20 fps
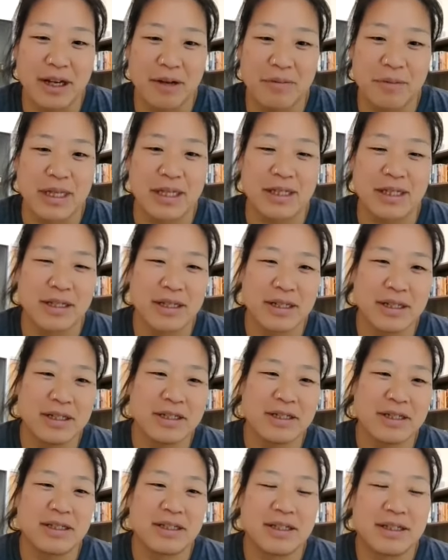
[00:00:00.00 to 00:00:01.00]
I mean,
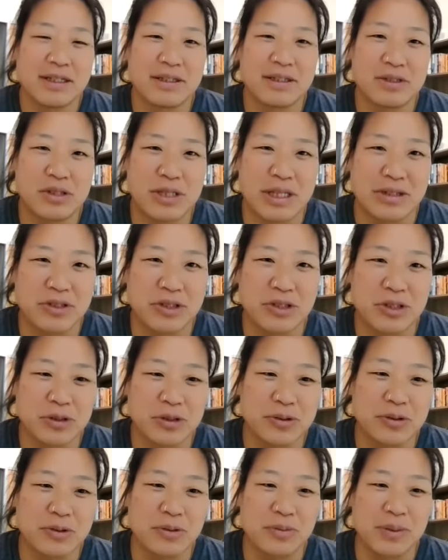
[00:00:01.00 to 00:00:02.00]

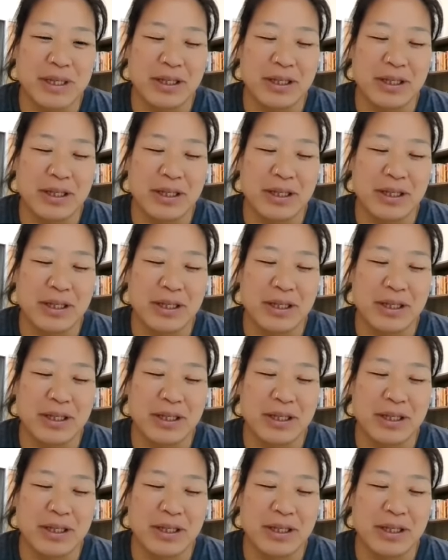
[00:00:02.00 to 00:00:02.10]
CO2,